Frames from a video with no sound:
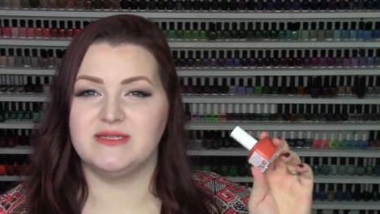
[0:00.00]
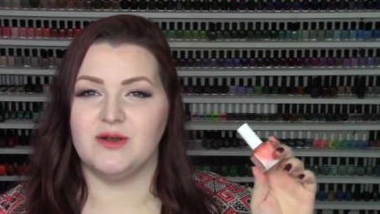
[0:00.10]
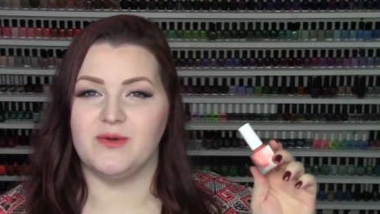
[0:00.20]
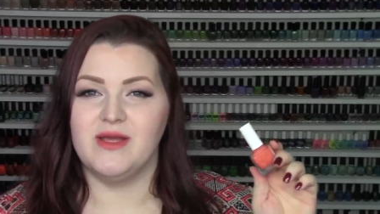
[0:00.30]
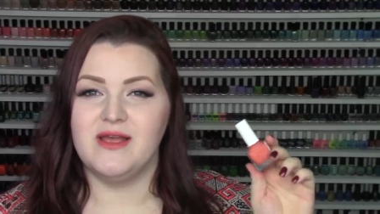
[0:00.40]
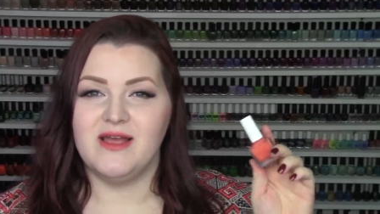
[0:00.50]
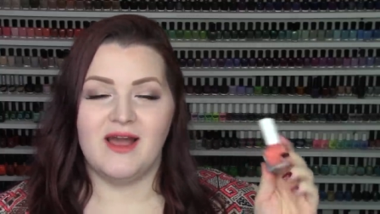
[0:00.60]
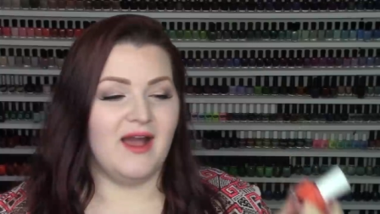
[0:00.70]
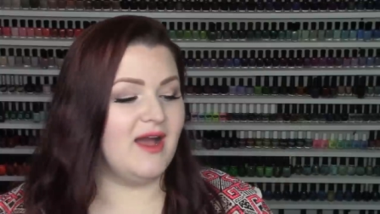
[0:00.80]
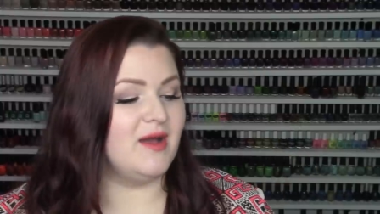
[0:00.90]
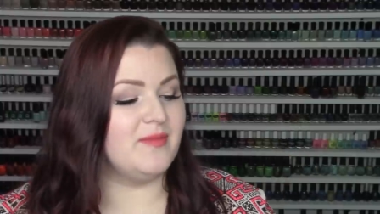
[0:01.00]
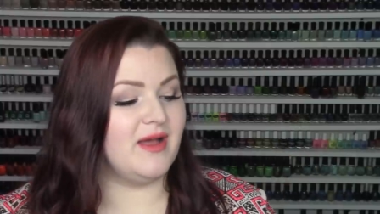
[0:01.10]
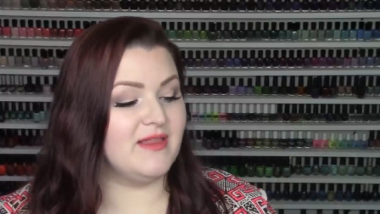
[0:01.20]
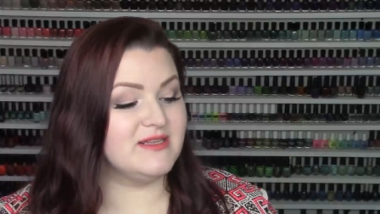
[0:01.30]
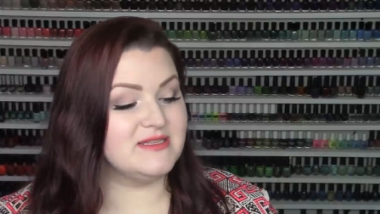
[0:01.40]
So
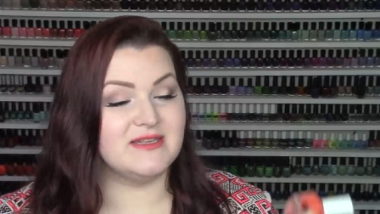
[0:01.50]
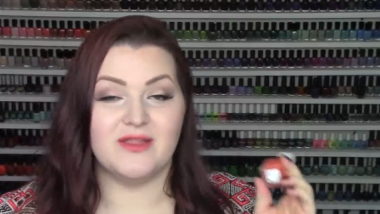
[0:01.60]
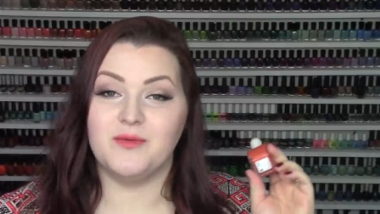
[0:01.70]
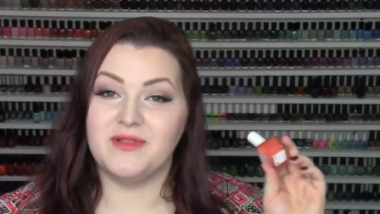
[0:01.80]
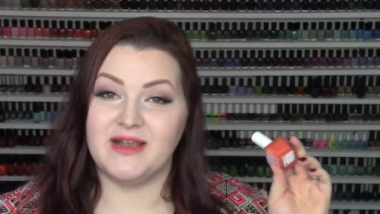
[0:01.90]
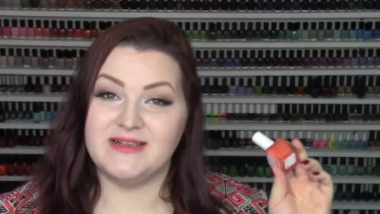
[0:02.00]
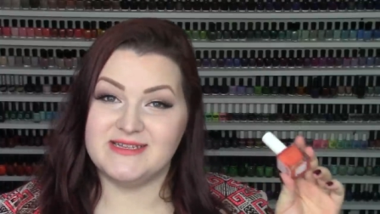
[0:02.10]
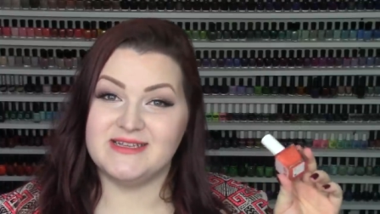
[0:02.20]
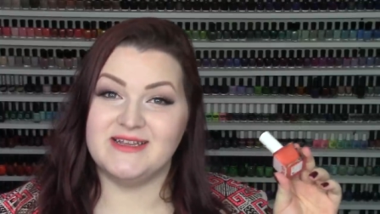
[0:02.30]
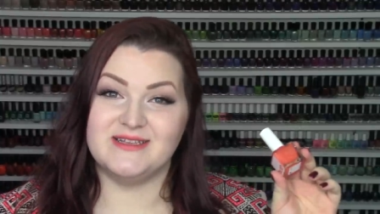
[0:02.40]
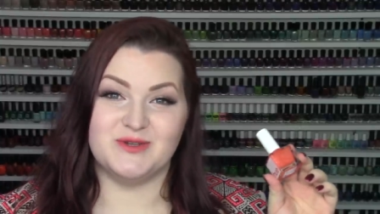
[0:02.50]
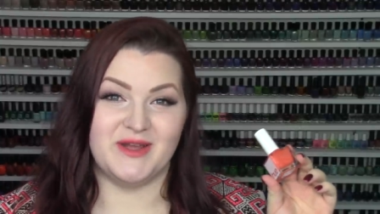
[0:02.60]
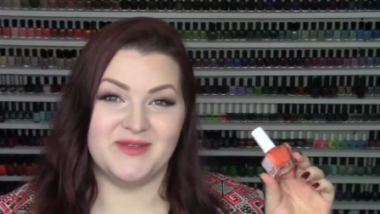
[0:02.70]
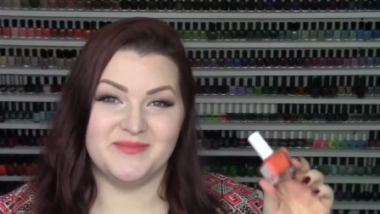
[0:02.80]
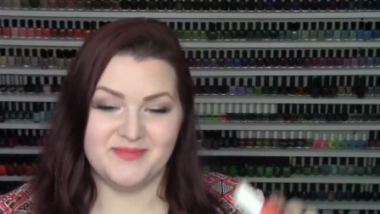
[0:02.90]
um, this is another one that I did enjoy.